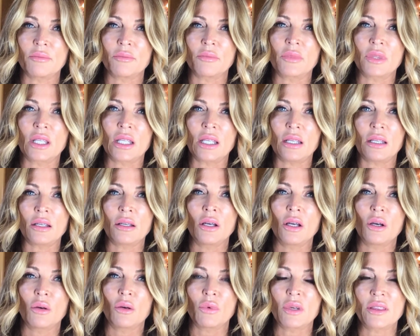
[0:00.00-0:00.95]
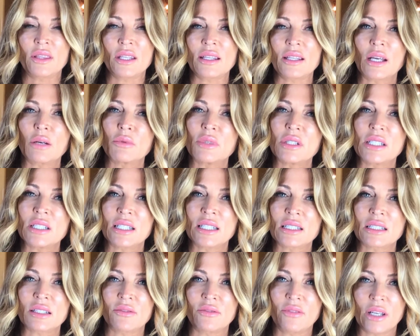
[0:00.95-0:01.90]
The one thing that we did
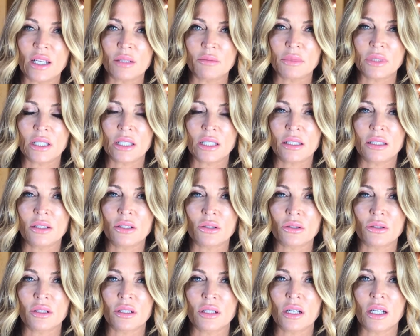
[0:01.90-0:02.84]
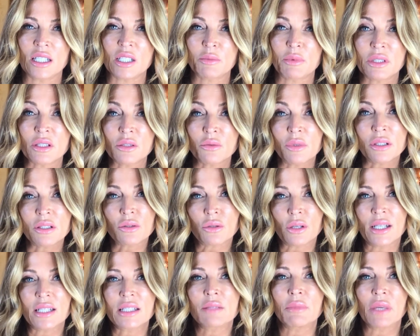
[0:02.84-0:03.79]
as a family during the hospitals, we
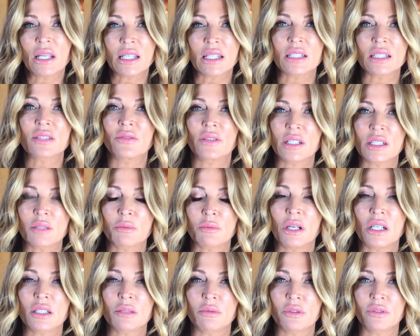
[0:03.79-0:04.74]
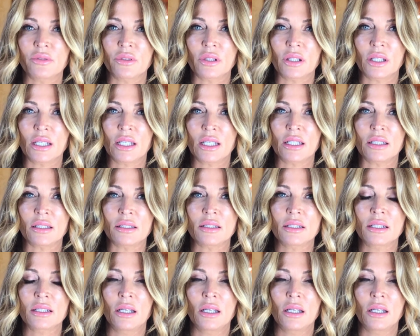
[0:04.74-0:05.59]
tried to make it as fun as possible for the kids.